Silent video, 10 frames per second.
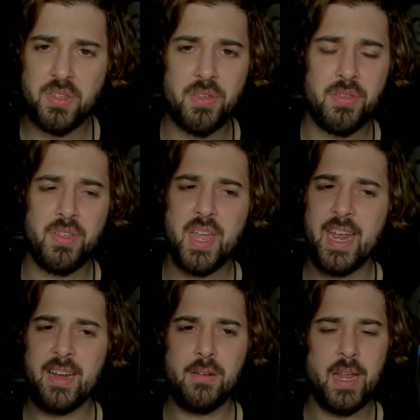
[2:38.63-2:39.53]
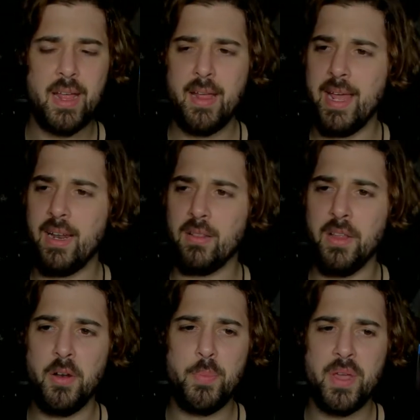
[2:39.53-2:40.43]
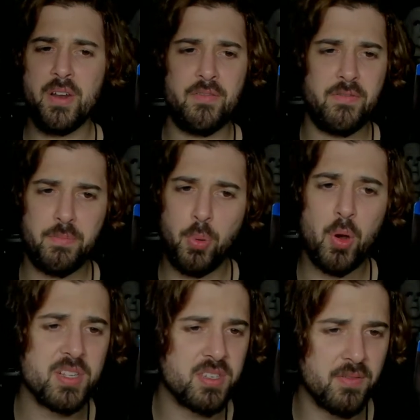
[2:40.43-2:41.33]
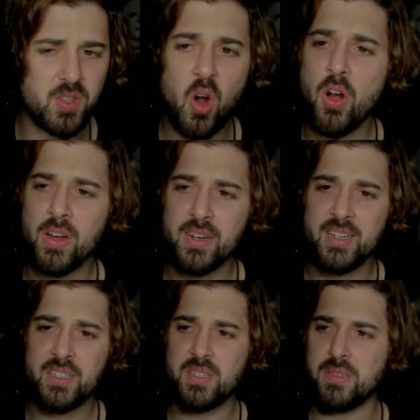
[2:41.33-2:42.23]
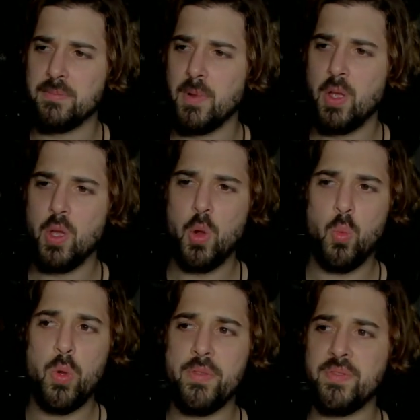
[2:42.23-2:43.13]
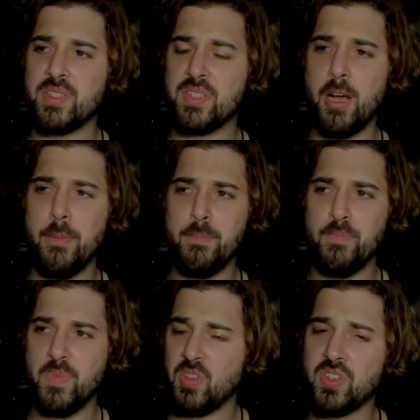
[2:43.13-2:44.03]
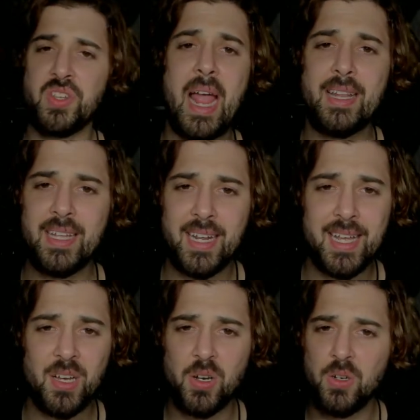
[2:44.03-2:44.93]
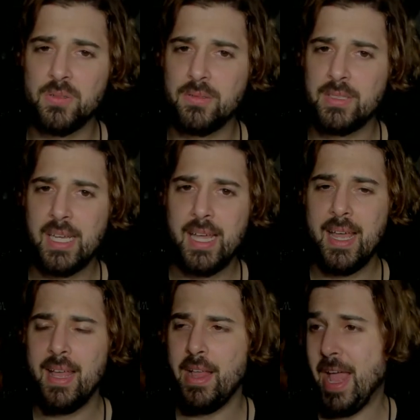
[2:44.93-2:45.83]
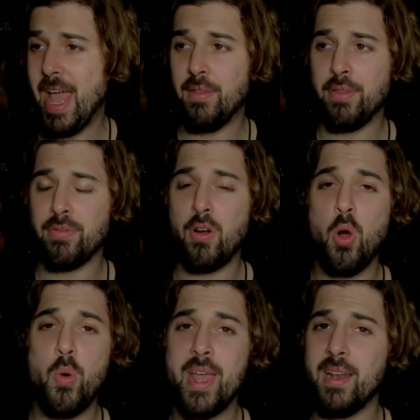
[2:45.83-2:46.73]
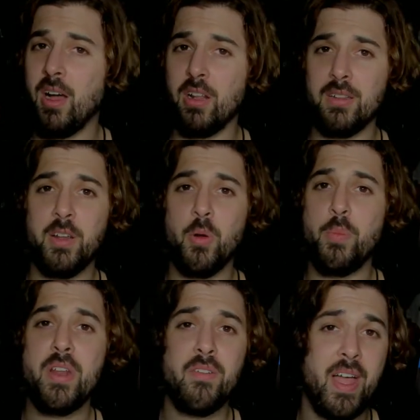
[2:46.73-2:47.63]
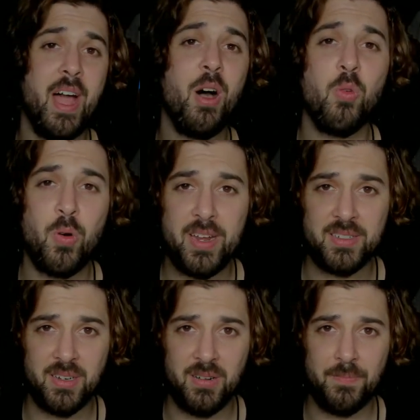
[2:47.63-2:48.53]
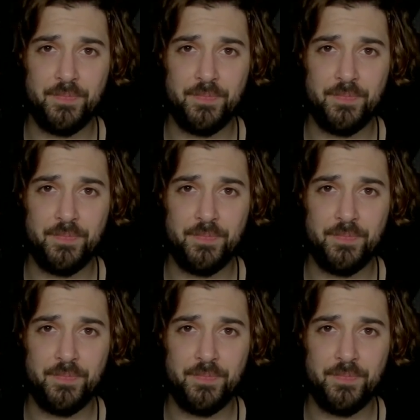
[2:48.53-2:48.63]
The Thing and a little bit of Prince of Darkness with some Silent Hill, and throw in a little bit of Hellraiser,